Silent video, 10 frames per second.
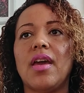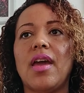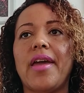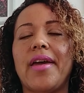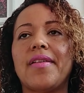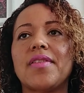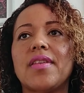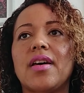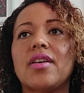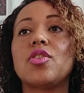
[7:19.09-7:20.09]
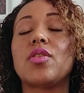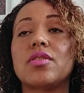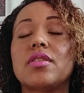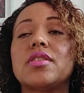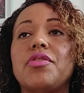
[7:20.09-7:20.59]
and you're
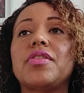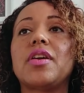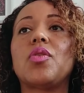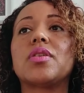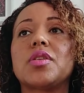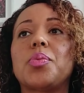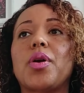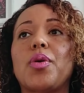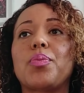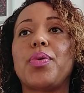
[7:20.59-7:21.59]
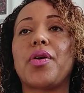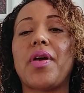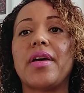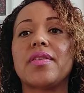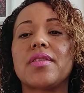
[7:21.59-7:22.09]
definitely going to
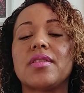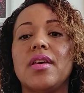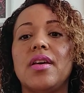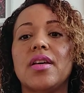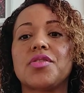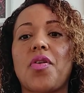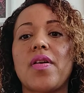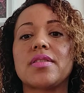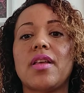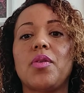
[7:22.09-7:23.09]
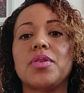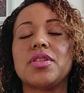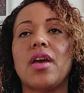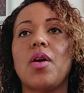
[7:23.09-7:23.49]
progress as far as language.